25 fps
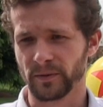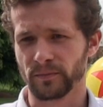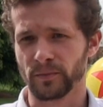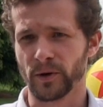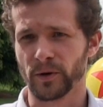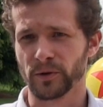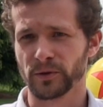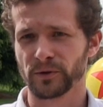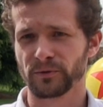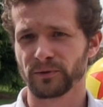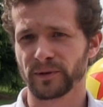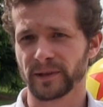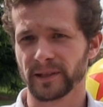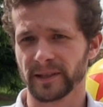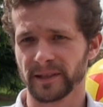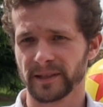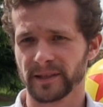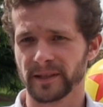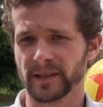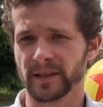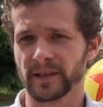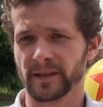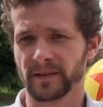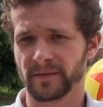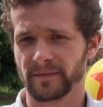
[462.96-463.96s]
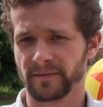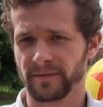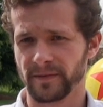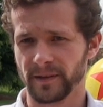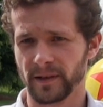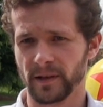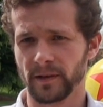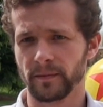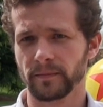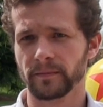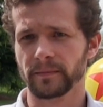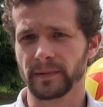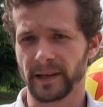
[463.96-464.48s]
the most realistic
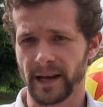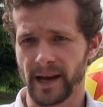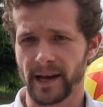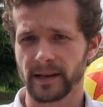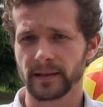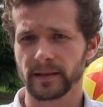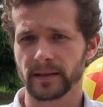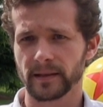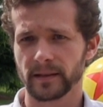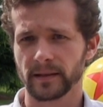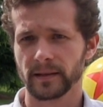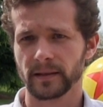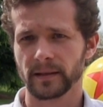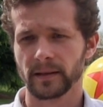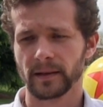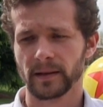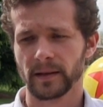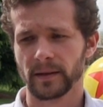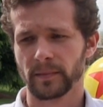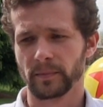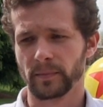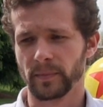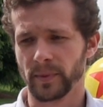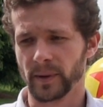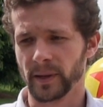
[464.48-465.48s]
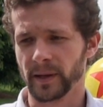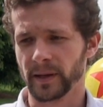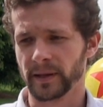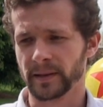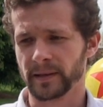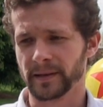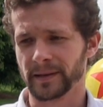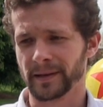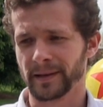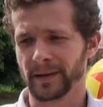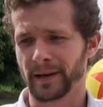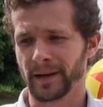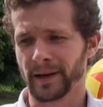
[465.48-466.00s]
film yet,
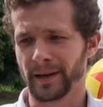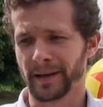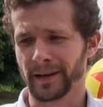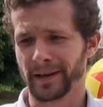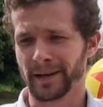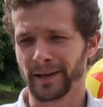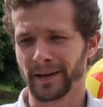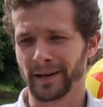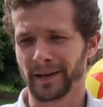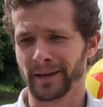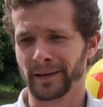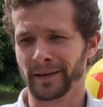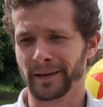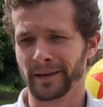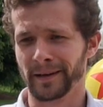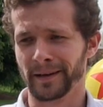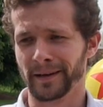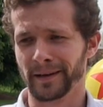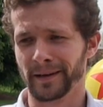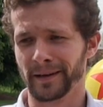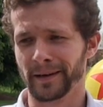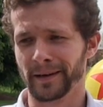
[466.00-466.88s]
but I can